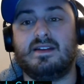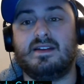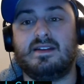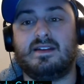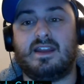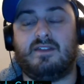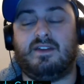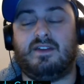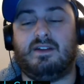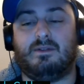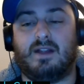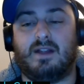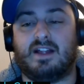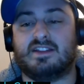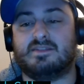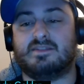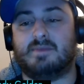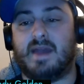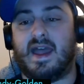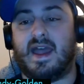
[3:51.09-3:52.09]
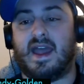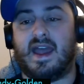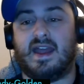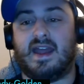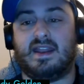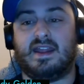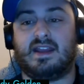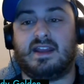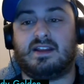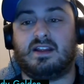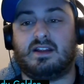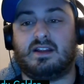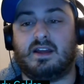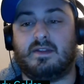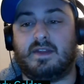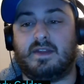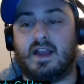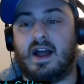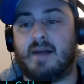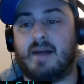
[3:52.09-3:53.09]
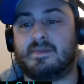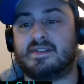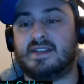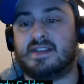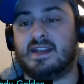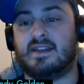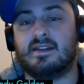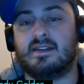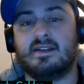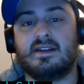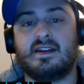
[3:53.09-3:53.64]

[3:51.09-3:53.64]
If he runs bad, it could go the opposite.